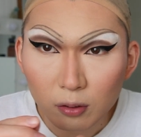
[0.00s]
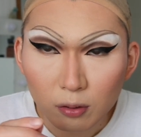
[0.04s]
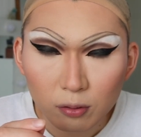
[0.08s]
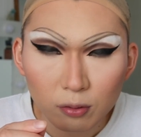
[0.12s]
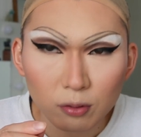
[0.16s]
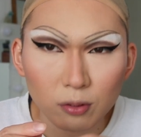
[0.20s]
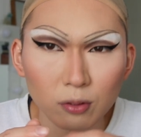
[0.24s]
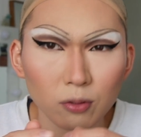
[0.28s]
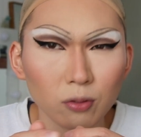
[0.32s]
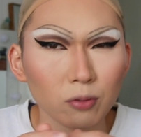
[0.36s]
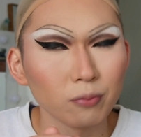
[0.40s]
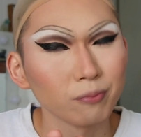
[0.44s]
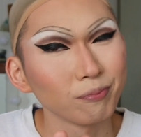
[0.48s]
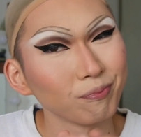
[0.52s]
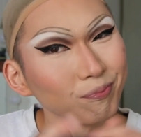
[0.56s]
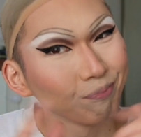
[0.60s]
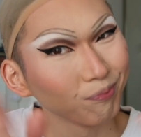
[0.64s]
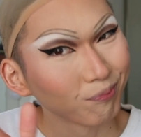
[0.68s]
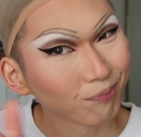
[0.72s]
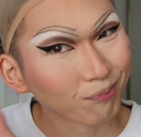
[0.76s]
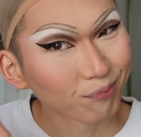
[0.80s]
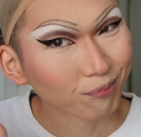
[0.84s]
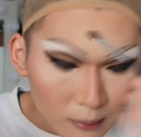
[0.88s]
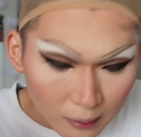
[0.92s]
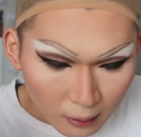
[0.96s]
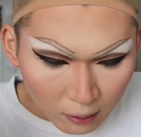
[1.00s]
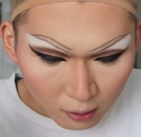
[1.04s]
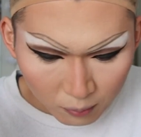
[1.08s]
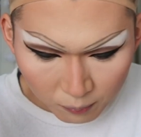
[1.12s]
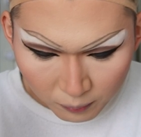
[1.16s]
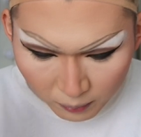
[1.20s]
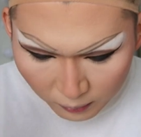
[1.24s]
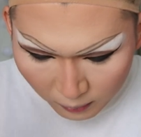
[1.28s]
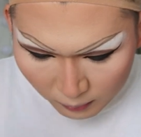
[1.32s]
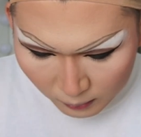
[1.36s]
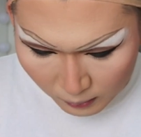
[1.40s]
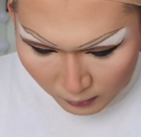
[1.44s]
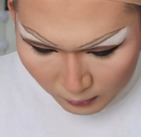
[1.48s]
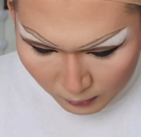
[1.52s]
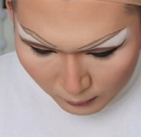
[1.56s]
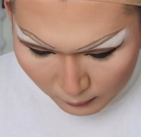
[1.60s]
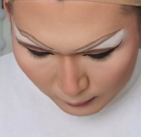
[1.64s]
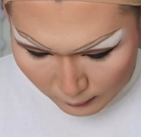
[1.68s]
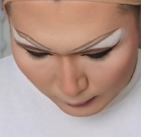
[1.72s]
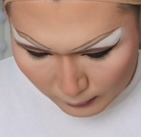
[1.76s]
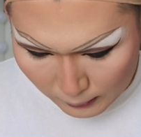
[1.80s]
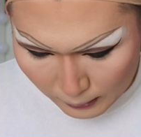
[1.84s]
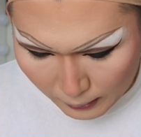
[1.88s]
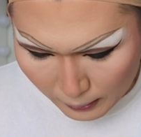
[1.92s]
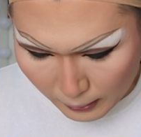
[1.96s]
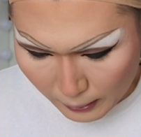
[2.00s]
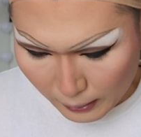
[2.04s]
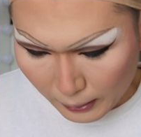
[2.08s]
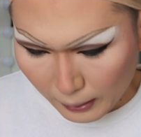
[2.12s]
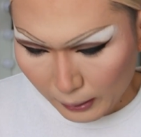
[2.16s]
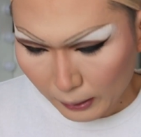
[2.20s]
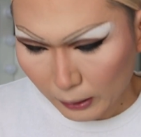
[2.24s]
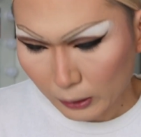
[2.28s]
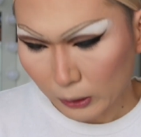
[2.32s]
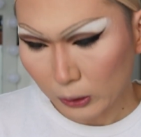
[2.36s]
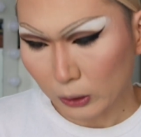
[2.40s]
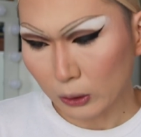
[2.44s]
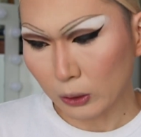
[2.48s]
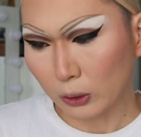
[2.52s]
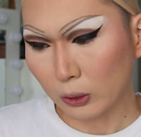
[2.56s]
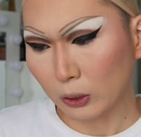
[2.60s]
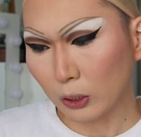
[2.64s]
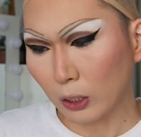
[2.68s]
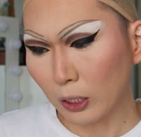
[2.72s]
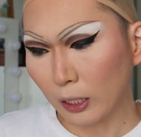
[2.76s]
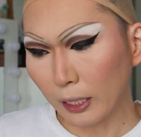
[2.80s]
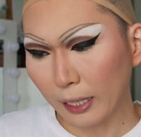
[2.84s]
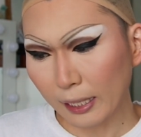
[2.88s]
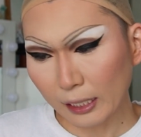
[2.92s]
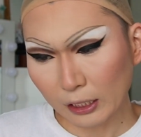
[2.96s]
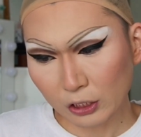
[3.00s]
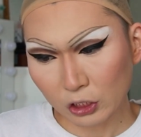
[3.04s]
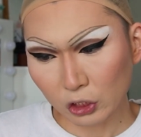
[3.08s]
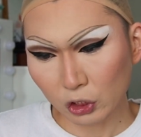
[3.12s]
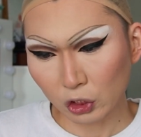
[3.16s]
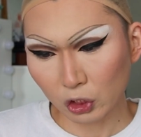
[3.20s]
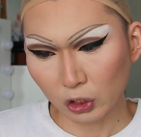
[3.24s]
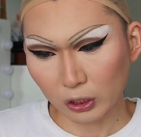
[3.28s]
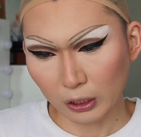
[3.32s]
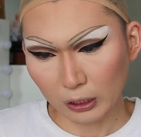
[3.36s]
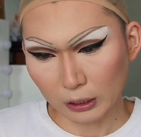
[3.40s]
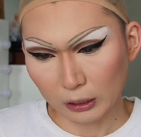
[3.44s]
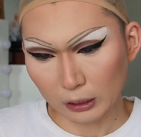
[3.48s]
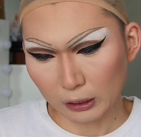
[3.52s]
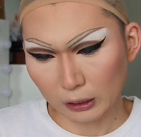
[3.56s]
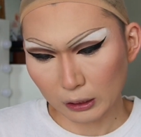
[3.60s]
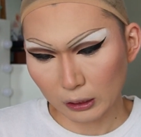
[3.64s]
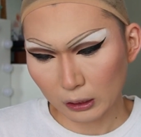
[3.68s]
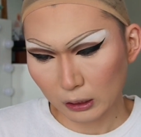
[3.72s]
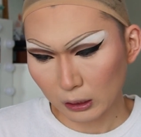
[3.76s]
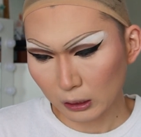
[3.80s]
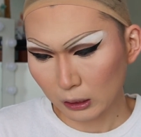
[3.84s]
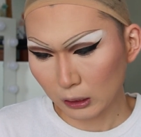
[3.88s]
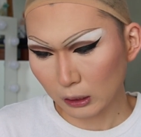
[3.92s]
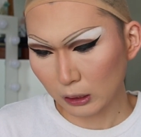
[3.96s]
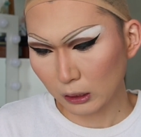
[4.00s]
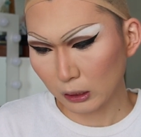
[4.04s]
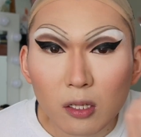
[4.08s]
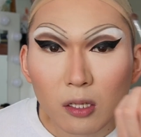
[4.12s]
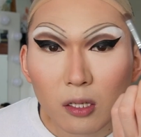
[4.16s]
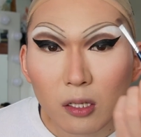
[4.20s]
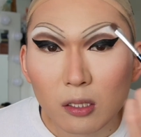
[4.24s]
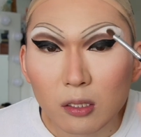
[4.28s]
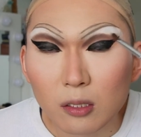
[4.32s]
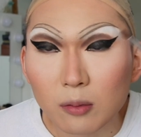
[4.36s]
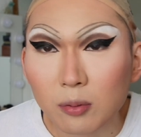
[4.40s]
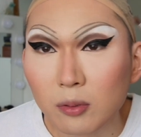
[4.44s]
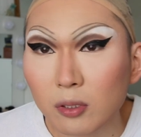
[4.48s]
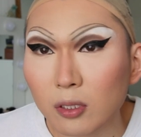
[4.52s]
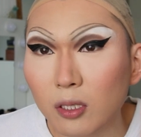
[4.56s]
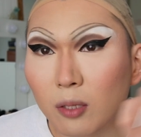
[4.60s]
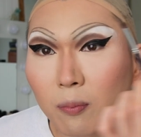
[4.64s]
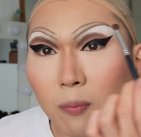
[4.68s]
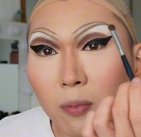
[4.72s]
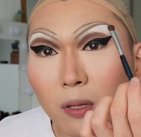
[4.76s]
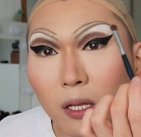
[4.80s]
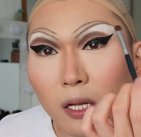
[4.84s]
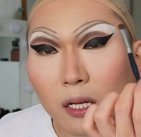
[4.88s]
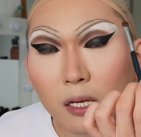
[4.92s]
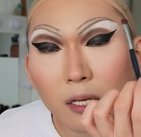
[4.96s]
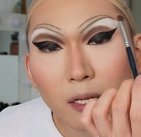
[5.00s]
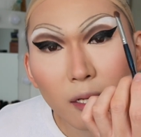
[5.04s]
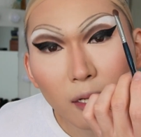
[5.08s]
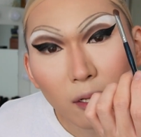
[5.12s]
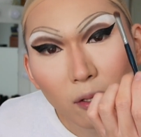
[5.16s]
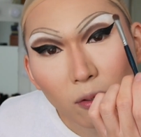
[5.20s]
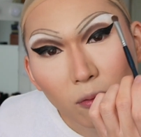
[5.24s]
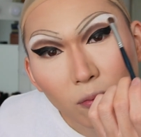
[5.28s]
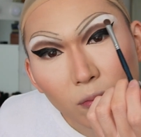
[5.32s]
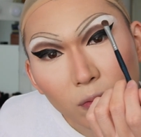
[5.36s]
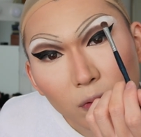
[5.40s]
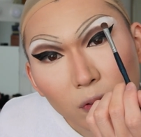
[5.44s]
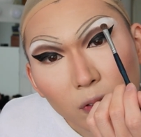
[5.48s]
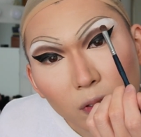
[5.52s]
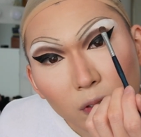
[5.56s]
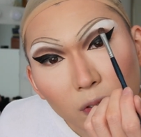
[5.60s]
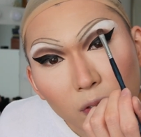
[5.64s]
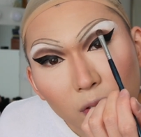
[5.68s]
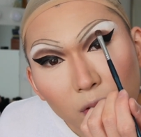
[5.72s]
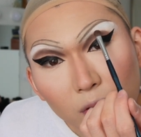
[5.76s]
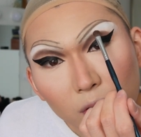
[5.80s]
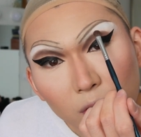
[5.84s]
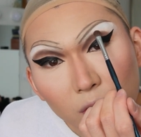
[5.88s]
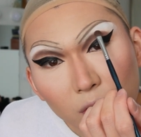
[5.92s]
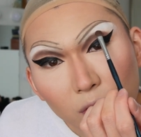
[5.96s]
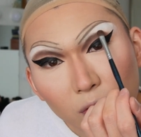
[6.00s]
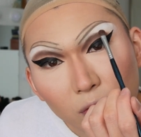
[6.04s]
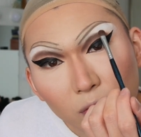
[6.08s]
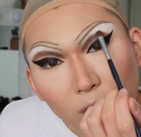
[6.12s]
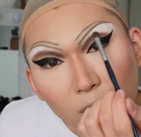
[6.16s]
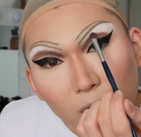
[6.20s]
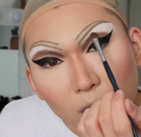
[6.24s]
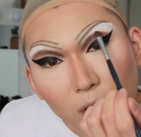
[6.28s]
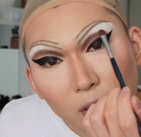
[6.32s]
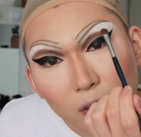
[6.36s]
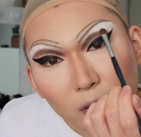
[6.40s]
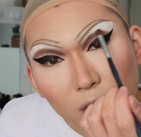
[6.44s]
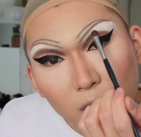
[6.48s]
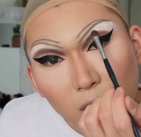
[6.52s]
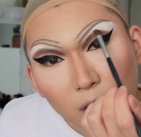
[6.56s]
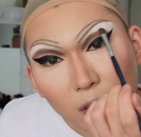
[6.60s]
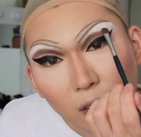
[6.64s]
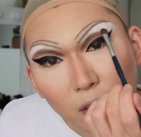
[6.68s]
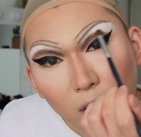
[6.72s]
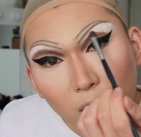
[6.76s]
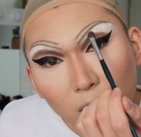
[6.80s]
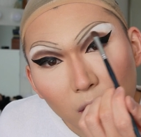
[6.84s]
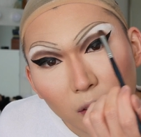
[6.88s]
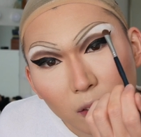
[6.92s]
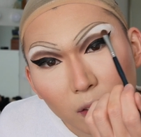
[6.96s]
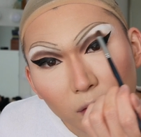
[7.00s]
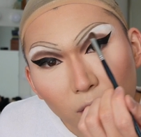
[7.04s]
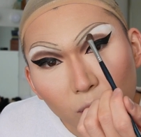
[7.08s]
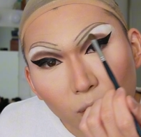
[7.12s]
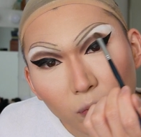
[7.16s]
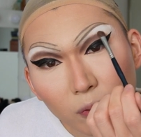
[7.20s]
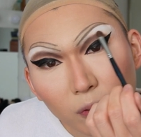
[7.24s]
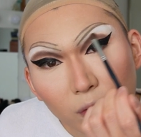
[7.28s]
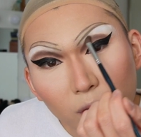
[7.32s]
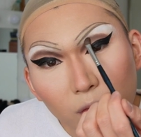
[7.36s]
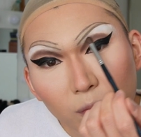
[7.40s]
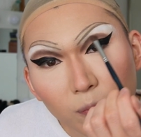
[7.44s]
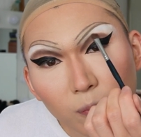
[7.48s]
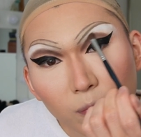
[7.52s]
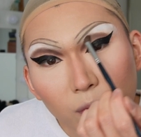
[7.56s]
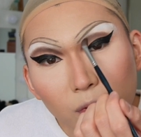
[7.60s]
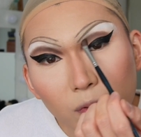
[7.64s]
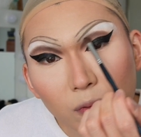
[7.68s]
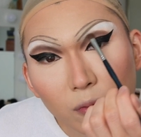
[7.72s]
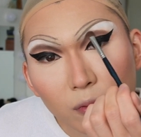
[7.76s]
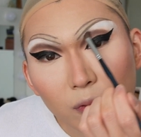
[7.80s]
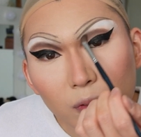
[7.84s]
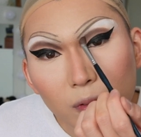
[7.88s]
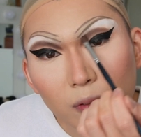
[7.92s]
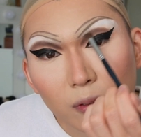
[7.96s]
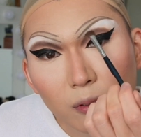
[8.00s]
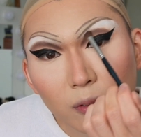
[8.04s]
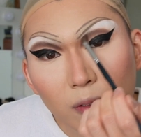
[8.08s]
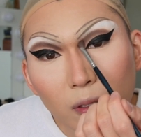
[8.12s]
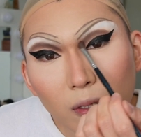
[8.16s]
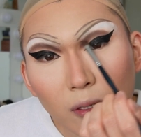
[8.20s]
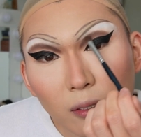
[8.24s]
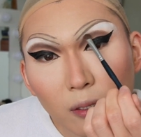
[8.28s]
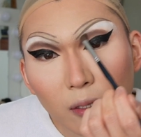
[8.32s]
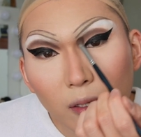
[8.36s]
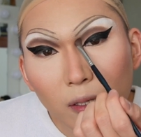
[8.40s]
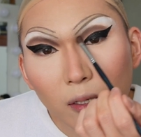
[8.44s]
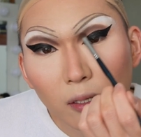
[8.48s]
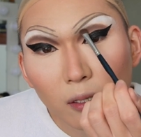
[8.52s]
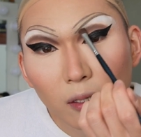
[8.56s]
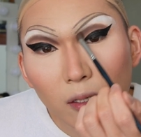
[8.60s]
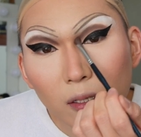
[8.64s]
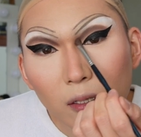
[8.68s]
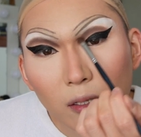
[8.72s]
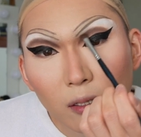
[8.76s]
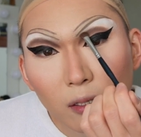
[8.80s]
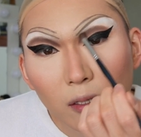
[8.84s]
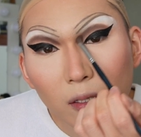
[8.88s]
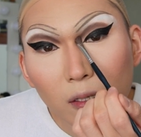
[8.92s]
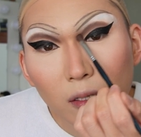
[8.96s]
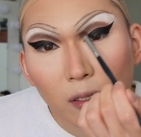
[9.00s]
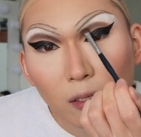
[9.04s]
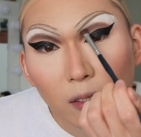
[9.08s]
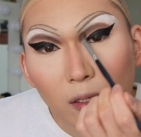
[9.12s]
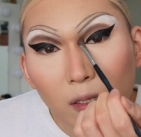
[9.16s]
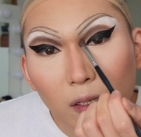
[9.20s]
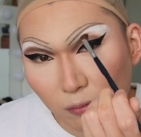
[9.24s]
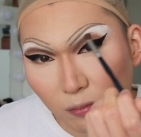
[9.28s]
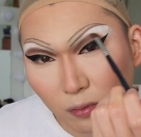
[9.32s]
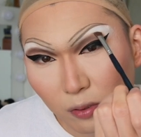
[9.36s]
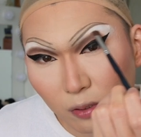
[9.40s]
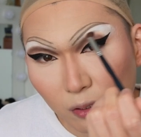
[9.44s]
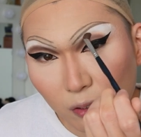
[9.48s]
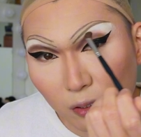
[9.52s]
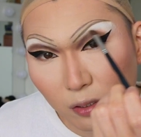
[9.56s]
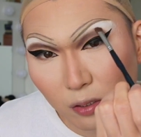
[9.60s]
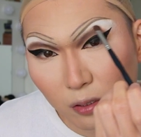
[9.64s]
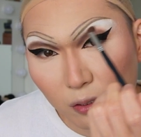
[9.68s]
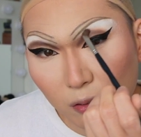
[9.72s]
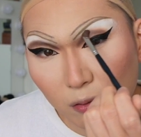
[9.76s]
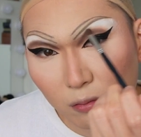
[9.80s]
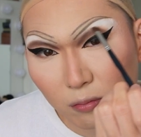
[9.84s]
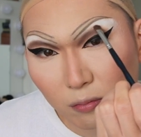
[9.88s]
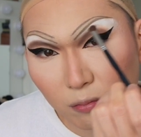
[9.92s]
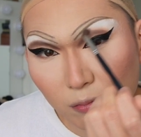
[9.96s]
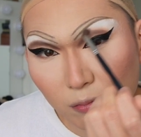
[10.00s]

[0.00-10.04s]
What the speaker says: So now I'm gonna take a lighter shade and just gonna blend out this crease color we've put earlier. Yeah,